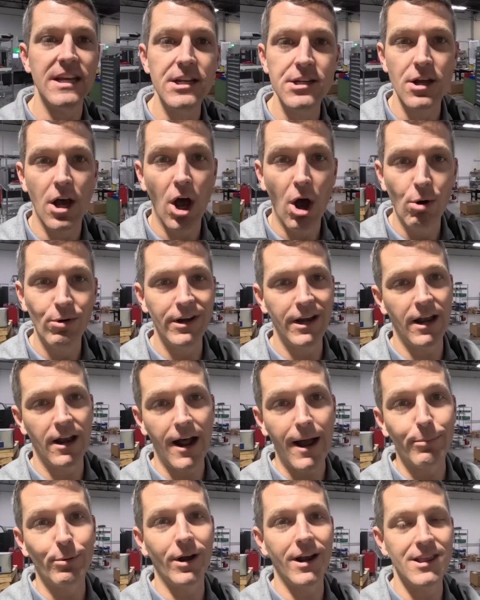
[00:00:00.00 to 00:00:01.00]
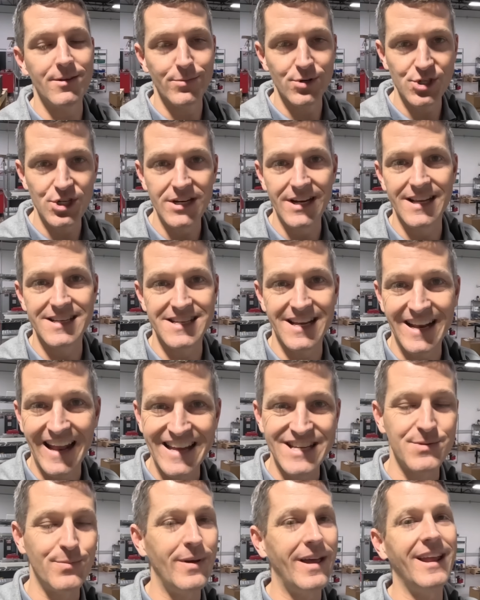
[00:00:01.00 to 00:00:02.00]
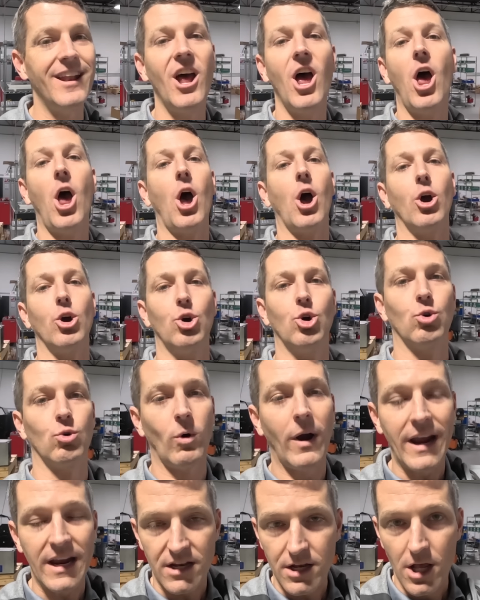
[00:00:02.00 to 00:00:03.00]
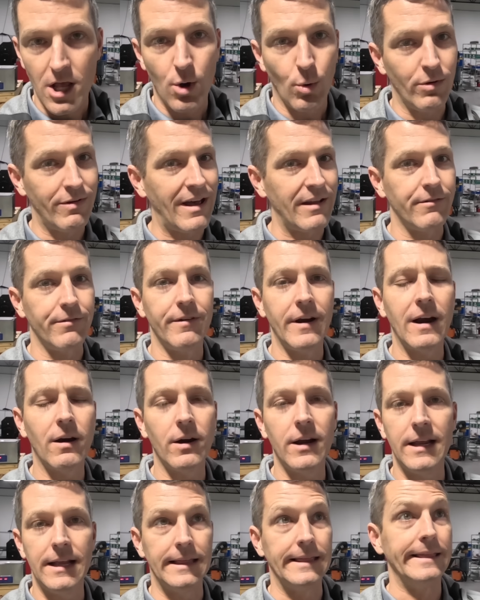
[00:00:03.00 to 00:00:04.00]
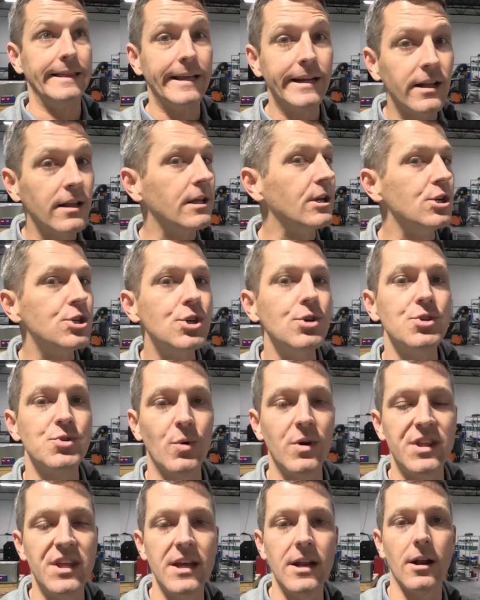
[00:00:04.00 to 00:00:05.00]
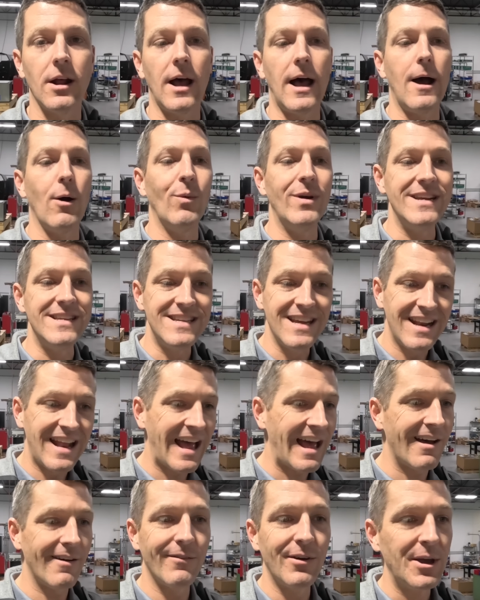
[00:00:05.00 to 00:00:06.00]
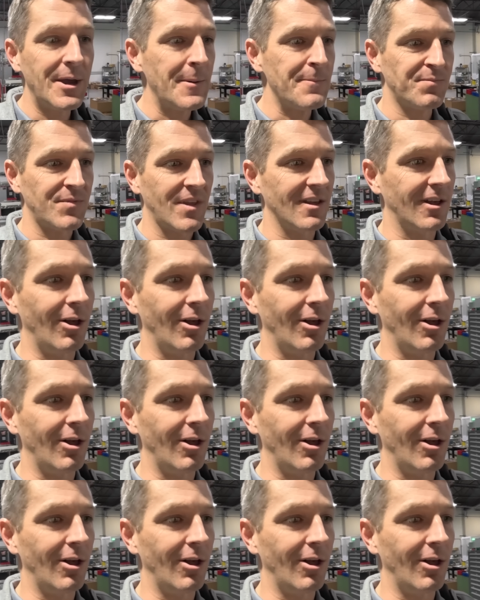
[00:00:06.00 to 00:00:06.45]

into owning and operating the machine, is it has been great. We've had very little issues with it. Uh, we did have the